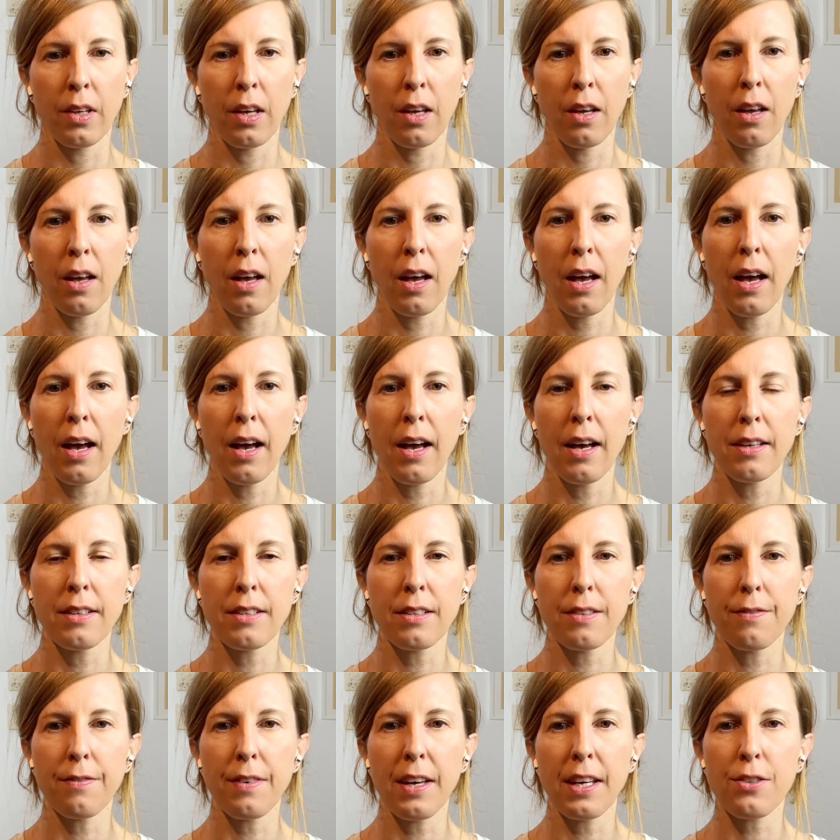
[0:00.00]
And
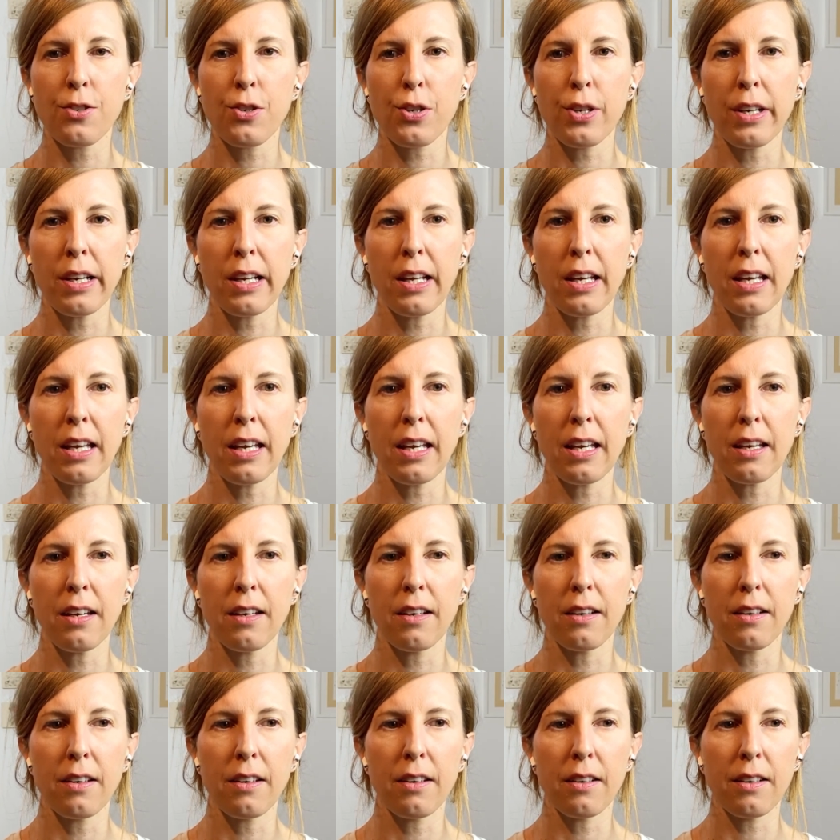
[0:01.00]
eventually
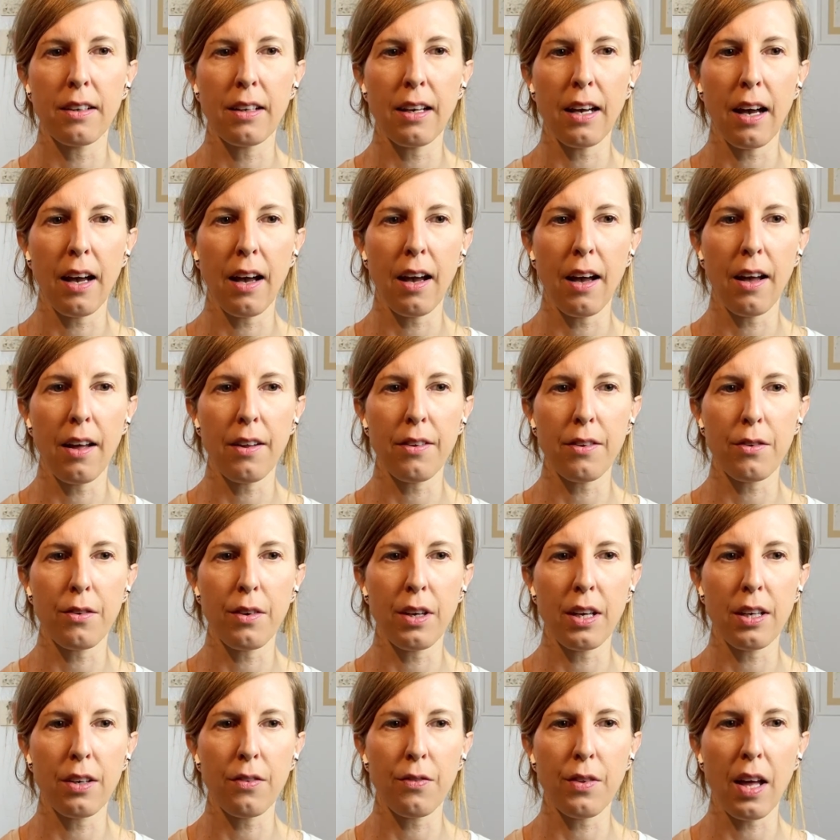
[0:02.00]
a
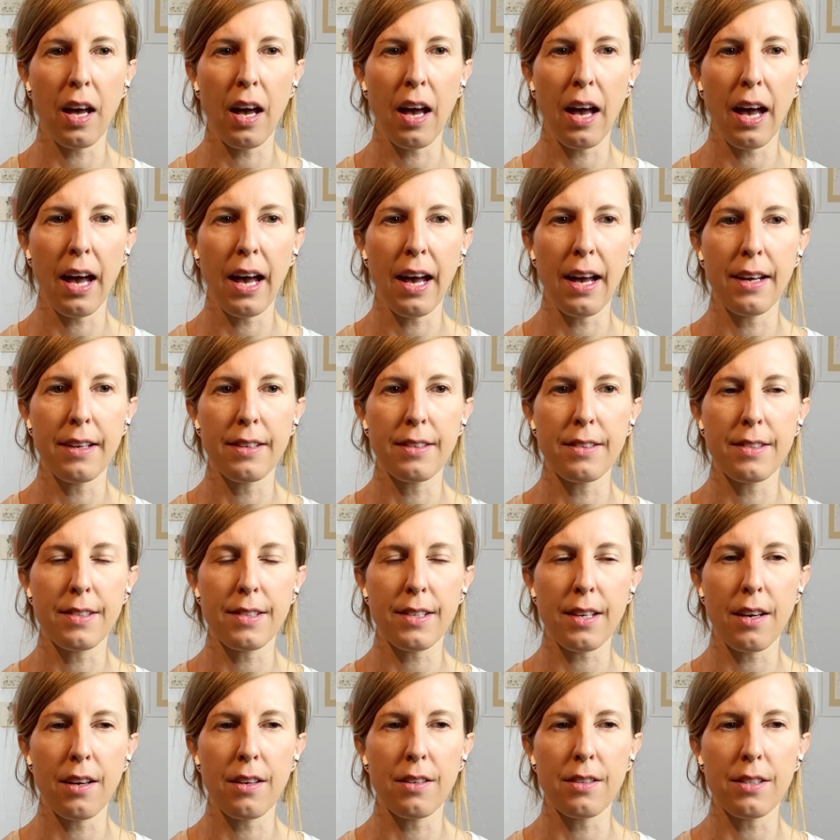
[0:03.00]
gathering of the hands
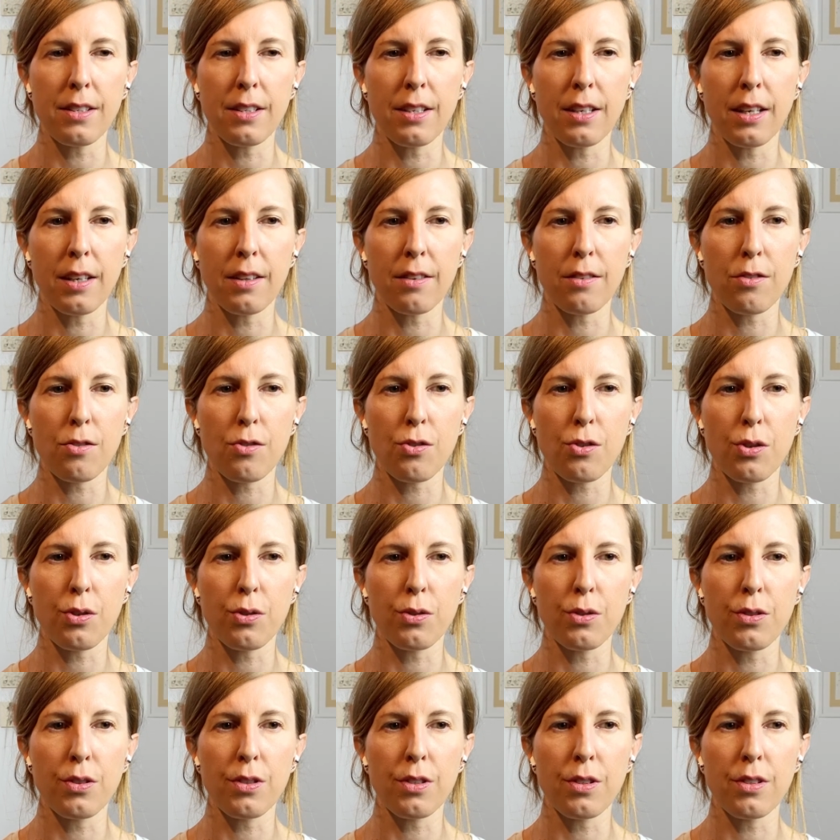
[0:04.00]
underneath the
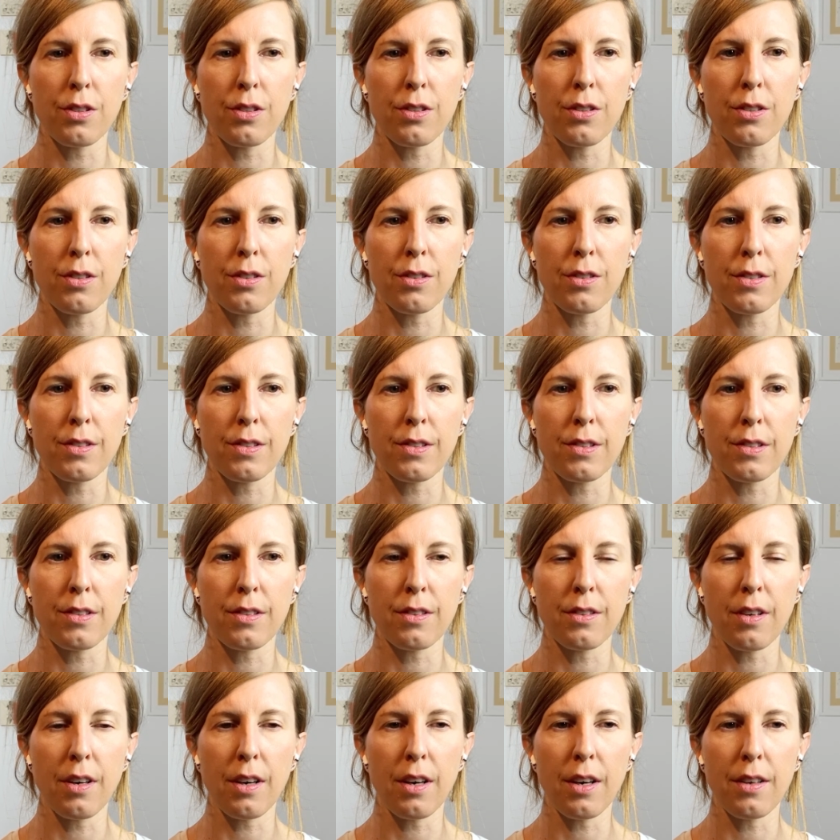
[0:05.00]
shoulders,
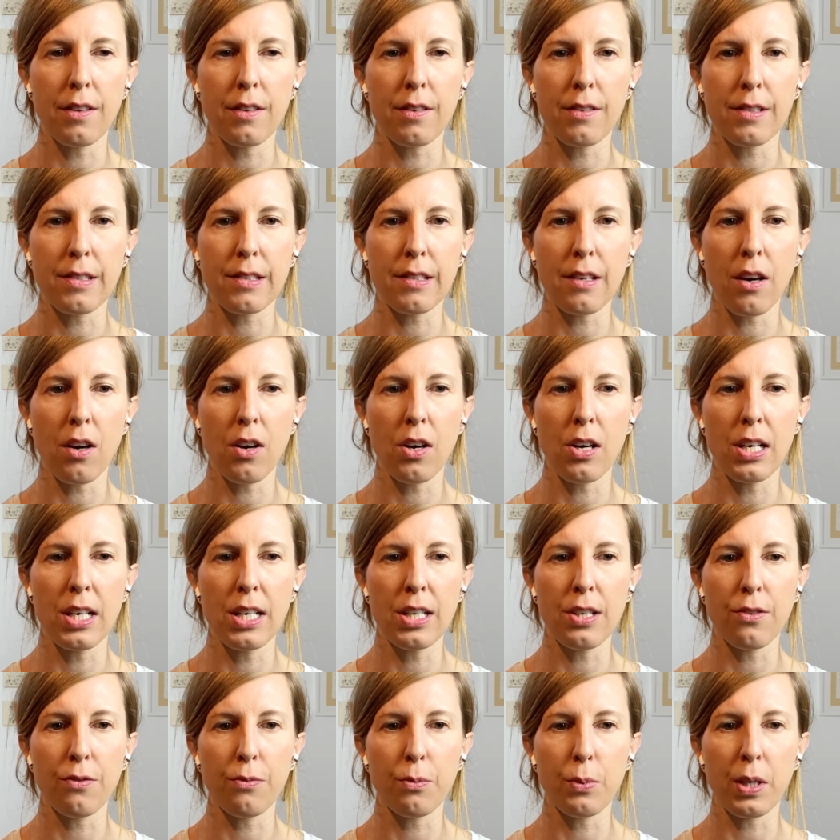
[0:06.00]
either
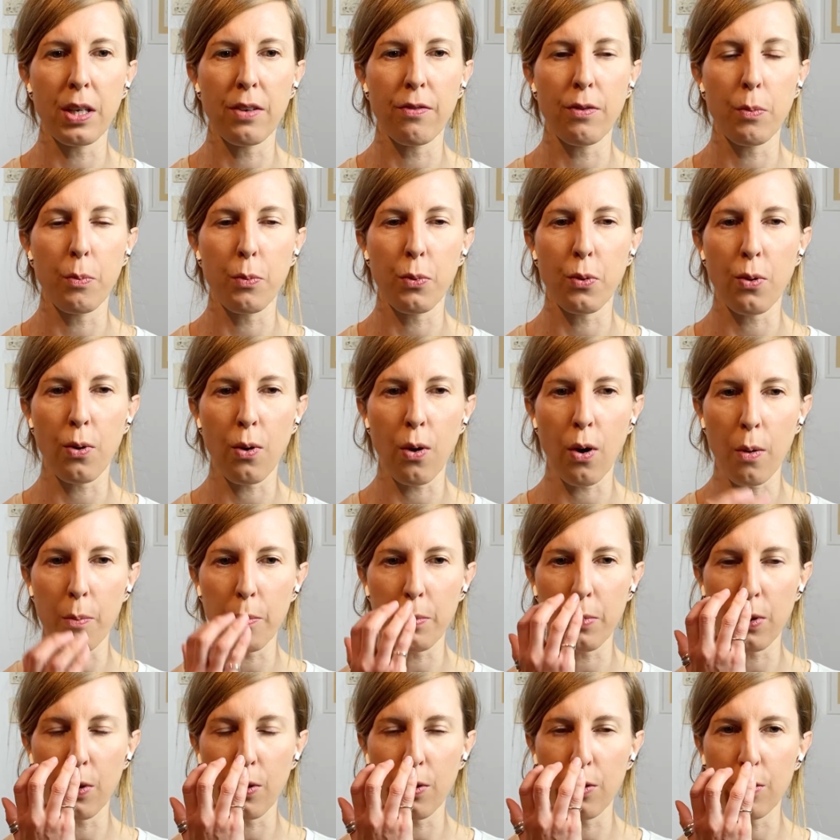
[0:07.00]
side of whatever prop
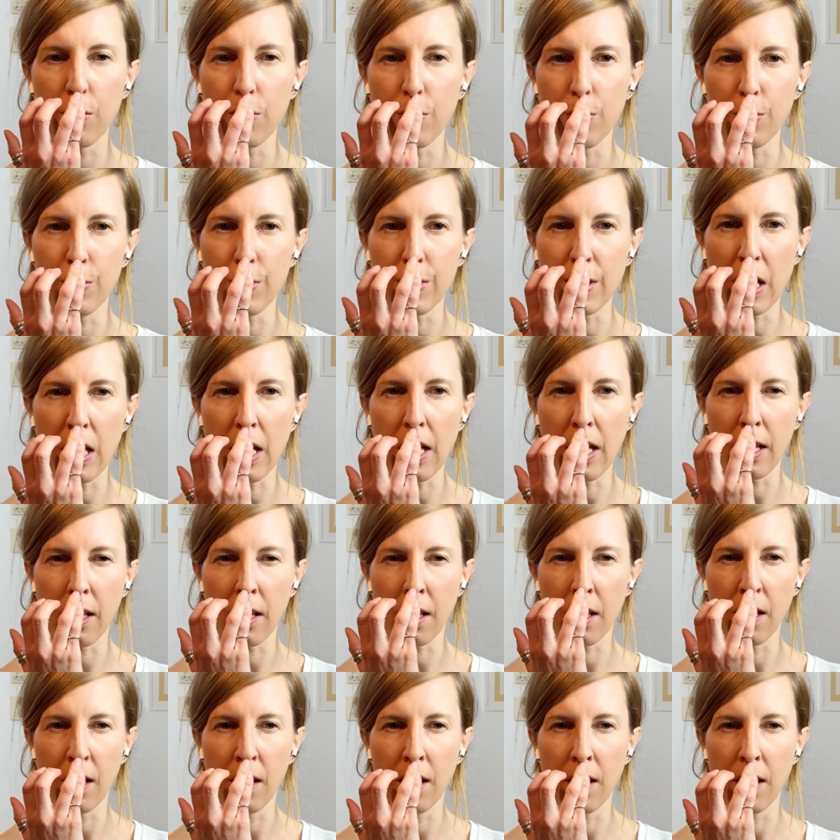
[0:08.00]
you're using.